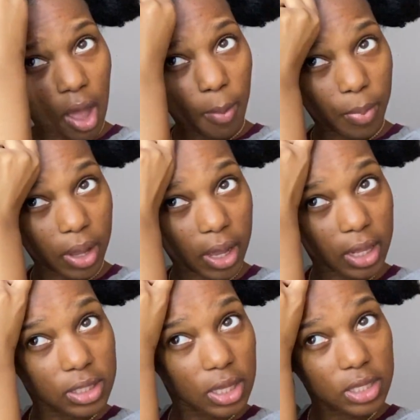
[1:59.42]

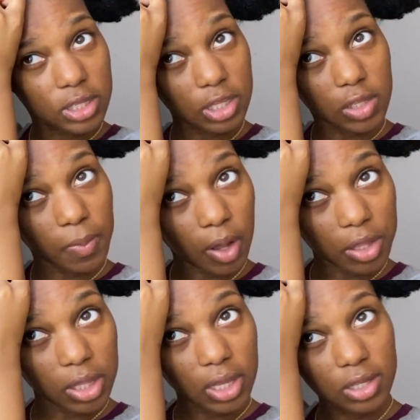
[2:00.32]
because it's the small
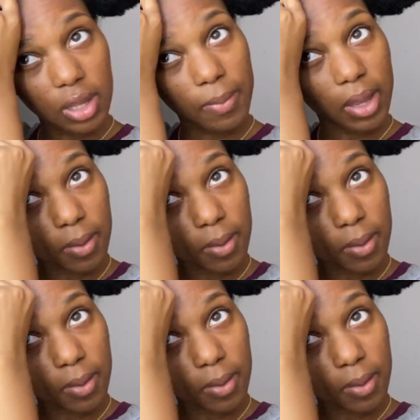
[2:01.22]
things that make a